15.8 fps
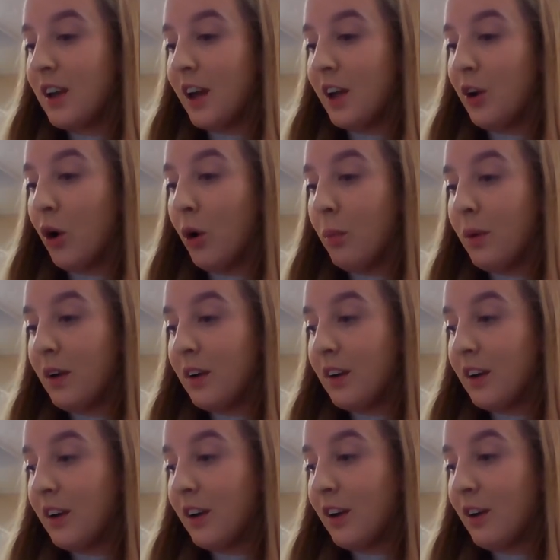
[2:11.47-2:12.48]
and
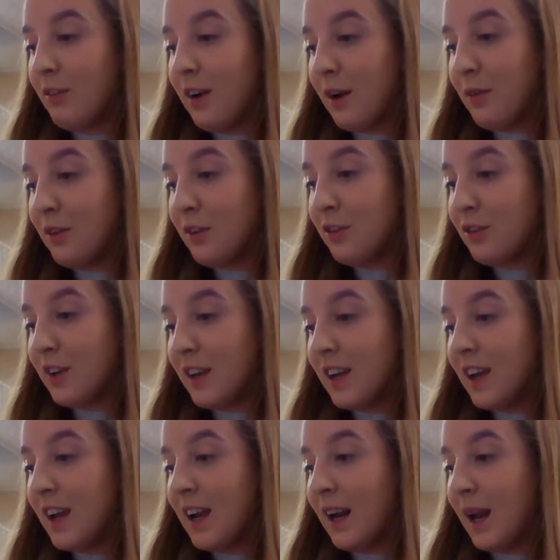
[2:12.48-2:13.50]
hopping around the tree,